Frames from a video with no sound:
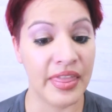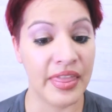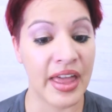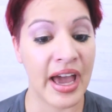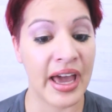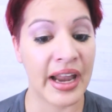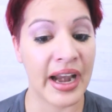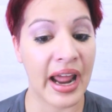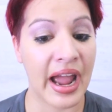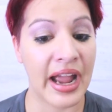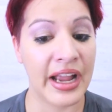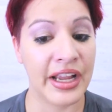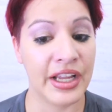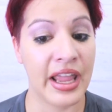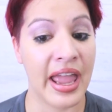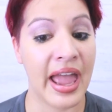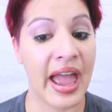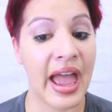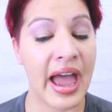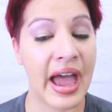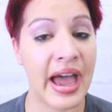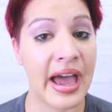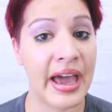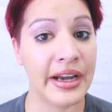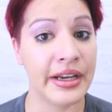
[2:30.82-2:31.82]
that I
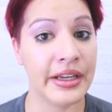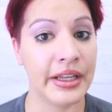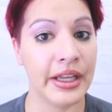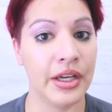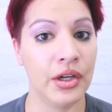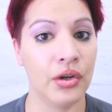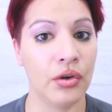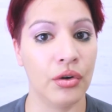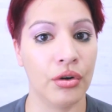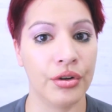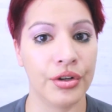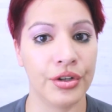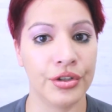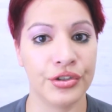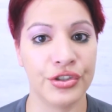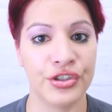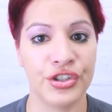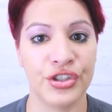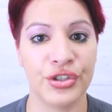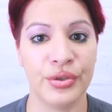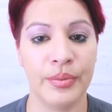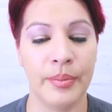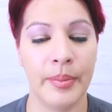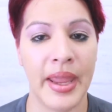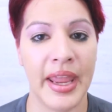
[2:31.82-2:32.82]
had in order
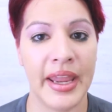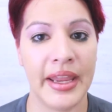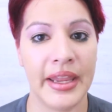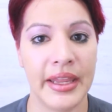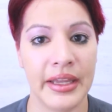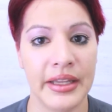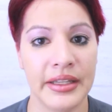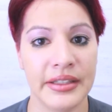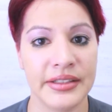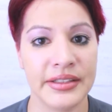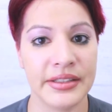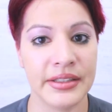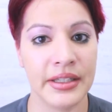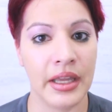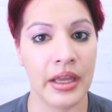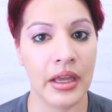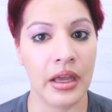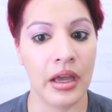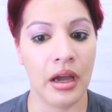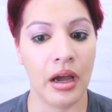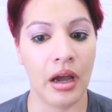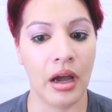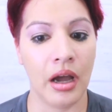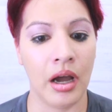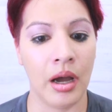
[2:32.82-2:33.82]
to make it
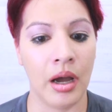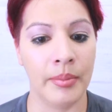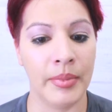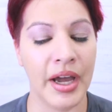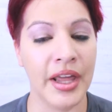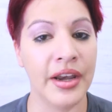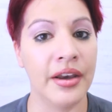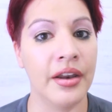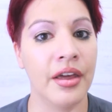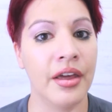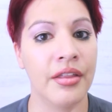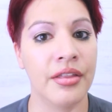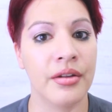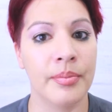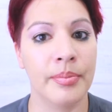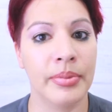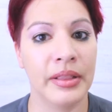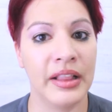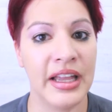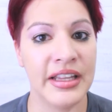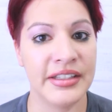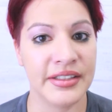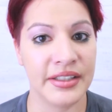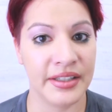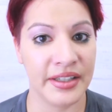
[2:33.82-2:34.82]
another
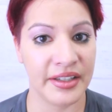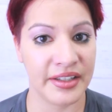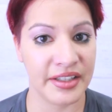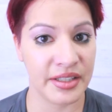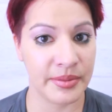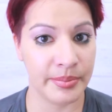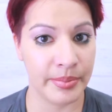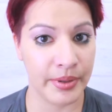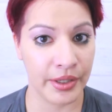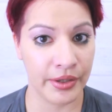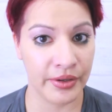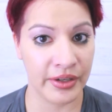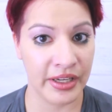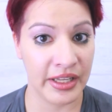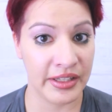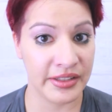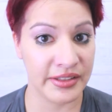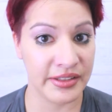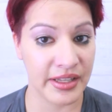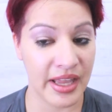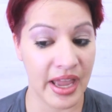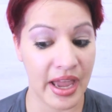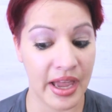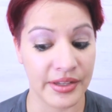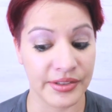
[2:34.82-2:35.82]
pleasant
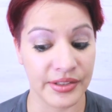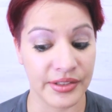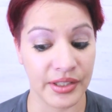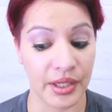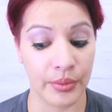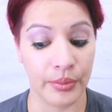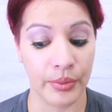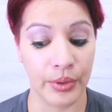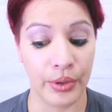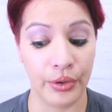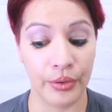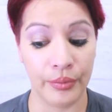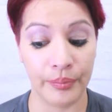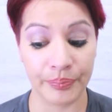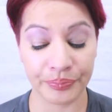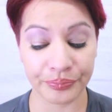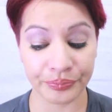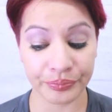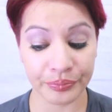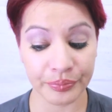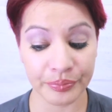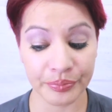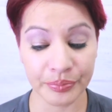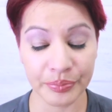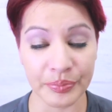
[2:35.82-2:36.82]
experience as I wrote
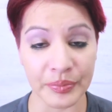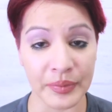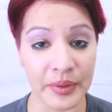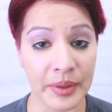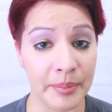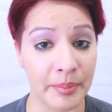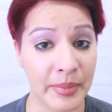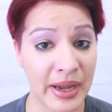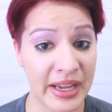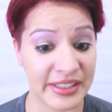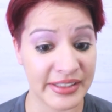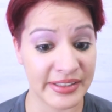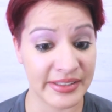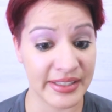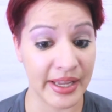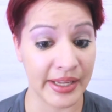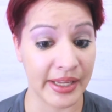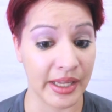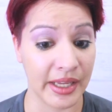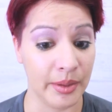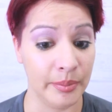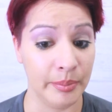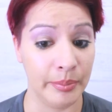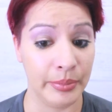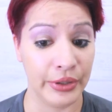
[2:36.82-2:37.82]
my
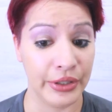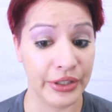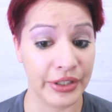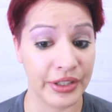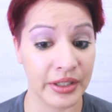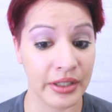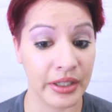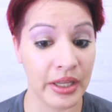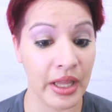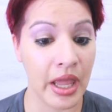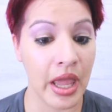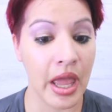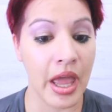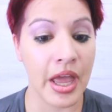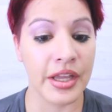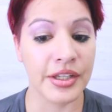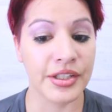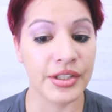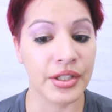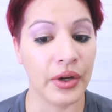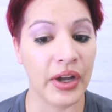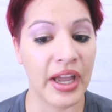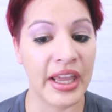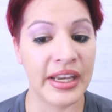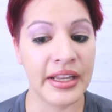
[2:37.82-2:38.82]
second book.
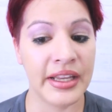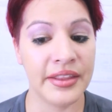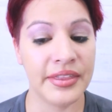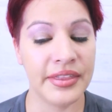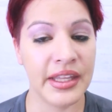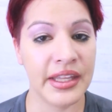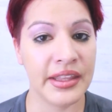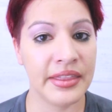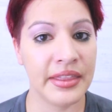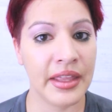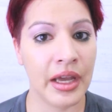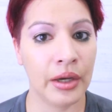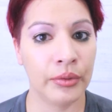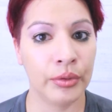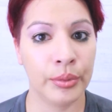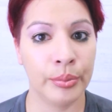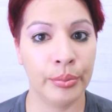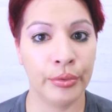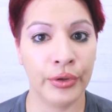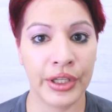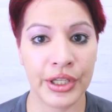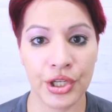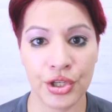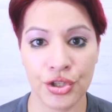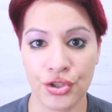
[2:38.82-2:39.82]
So anything that
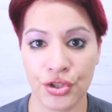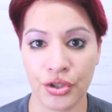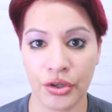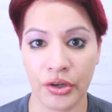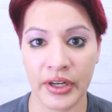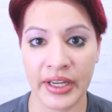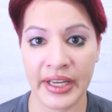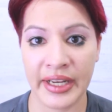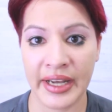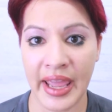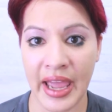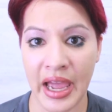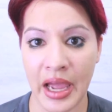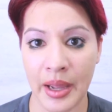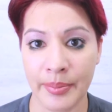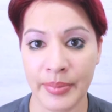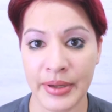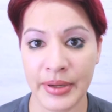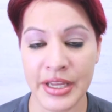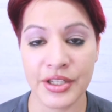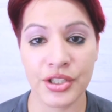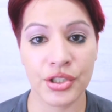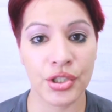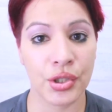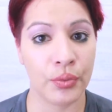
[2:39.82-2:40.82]
will bring you joy and
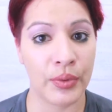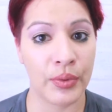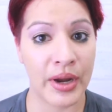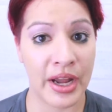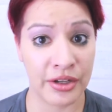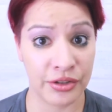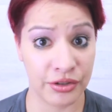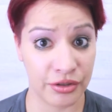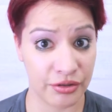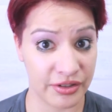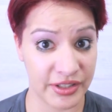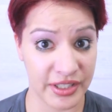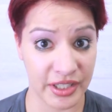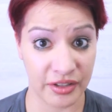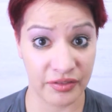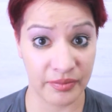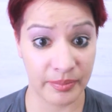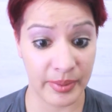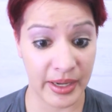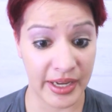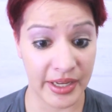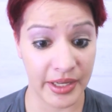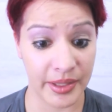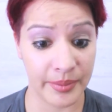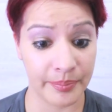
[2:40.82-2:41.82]
happy, surround
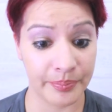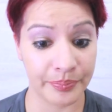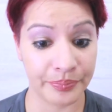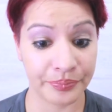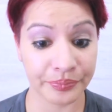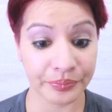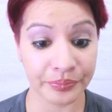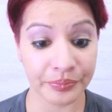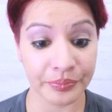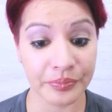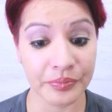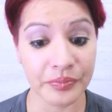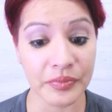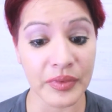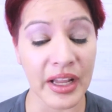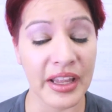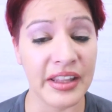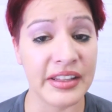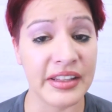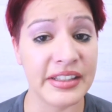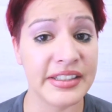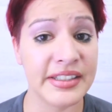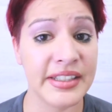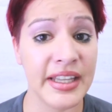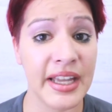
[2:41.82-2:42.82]
yourself by it.
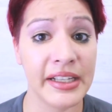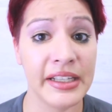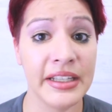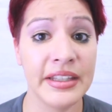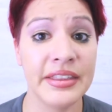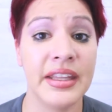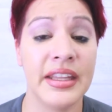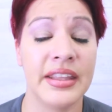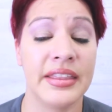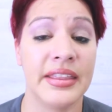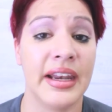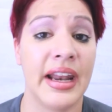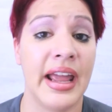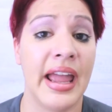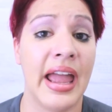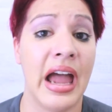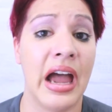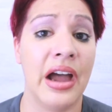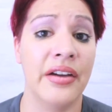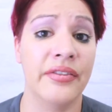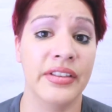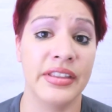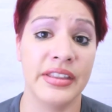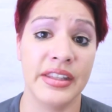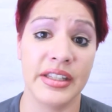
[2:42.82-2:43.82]
And the second thing that I
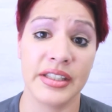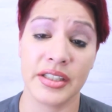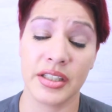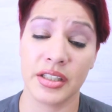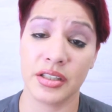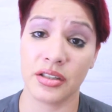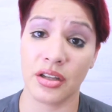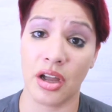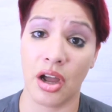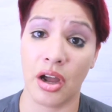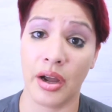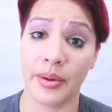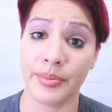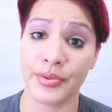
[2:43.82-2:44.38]
have, and this is